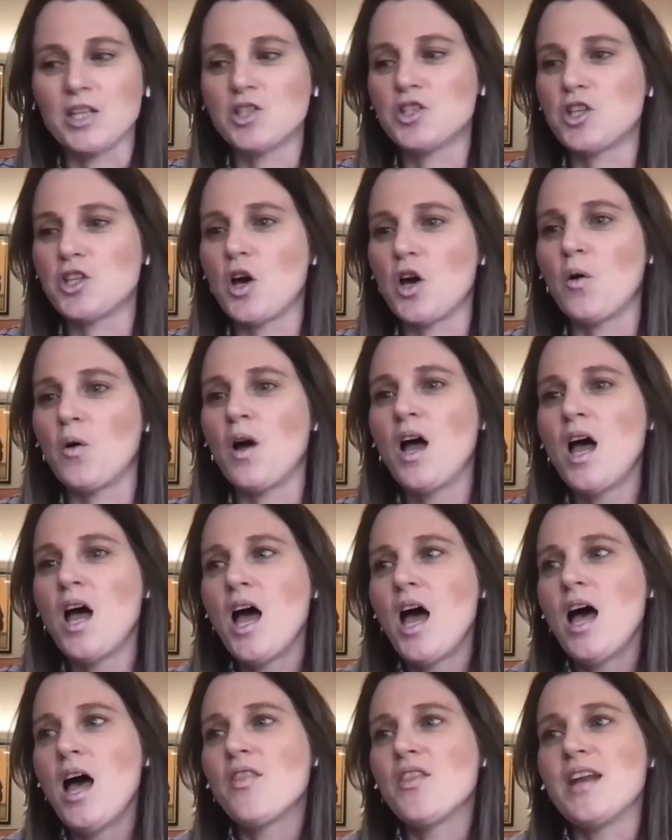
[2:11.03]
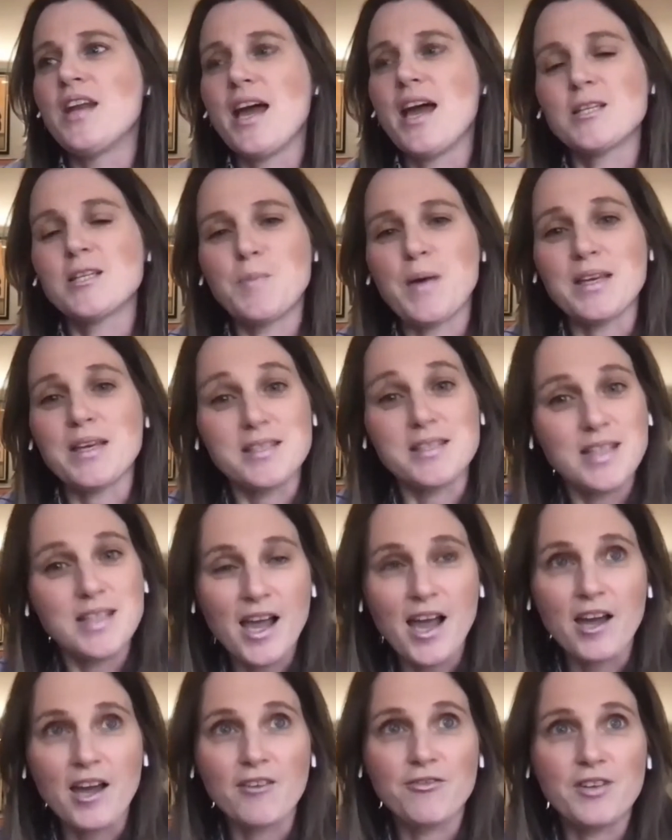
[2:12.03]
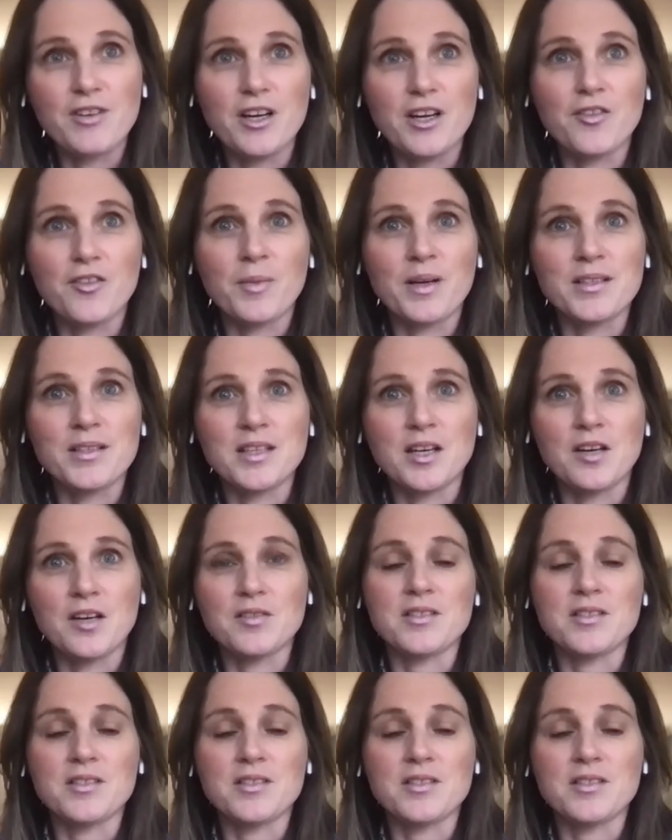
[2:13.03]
So the next best thing I could figure for myself,